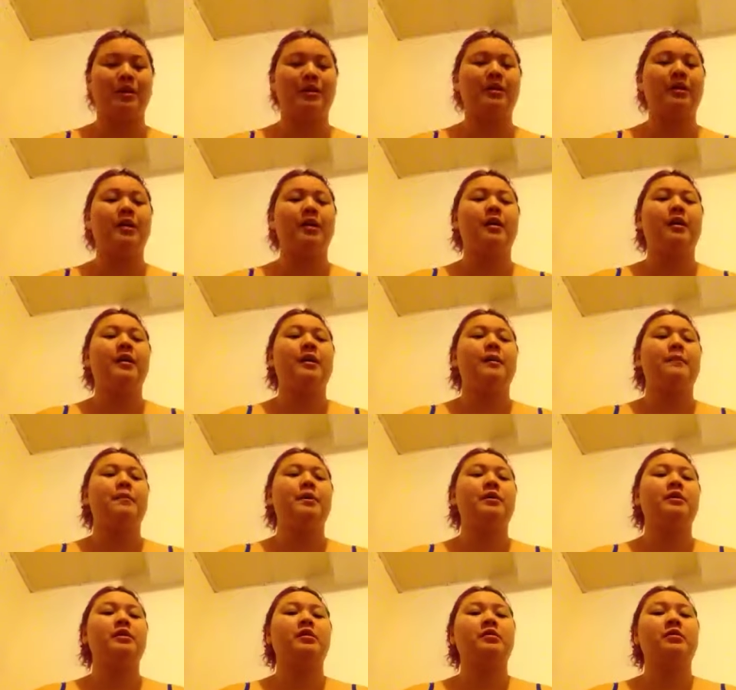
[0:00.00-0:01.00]
it.
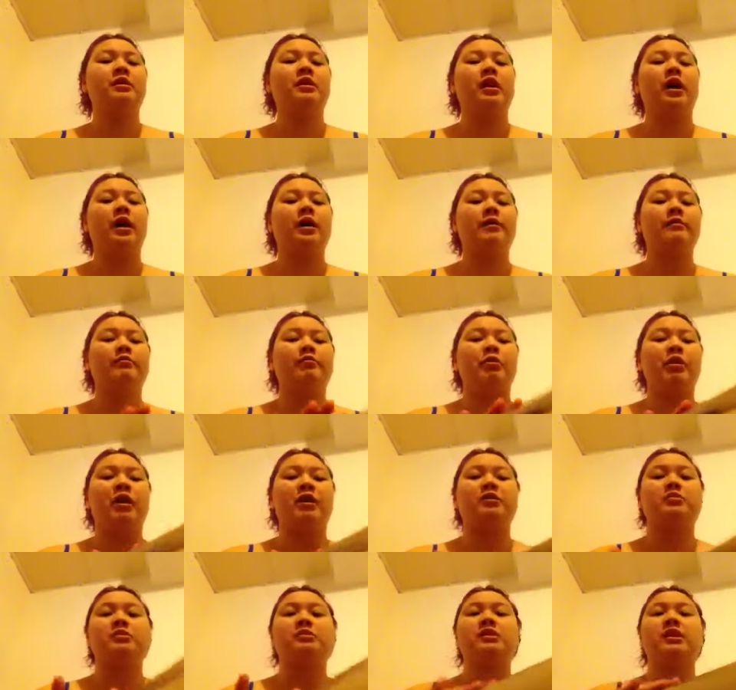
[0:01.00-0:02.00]
But there were a lot of
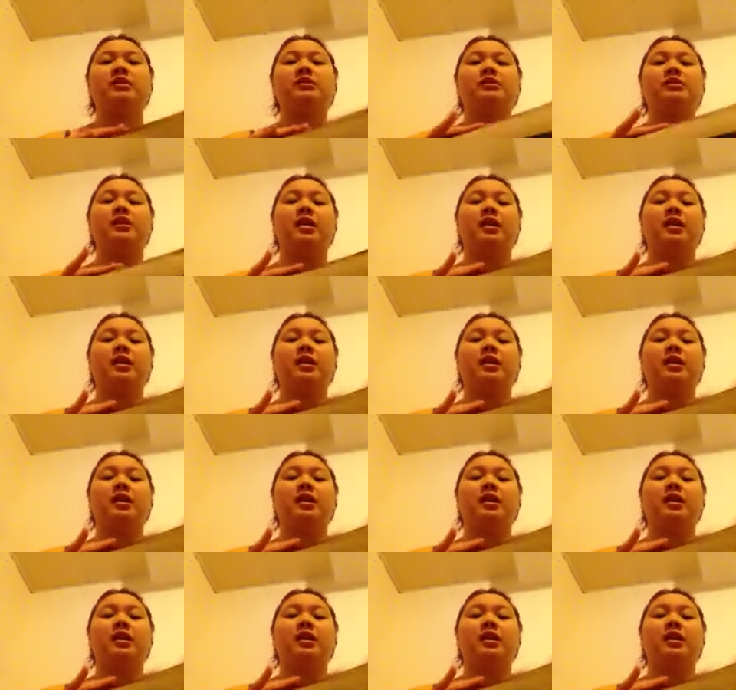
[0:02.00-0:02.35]
plot twists I did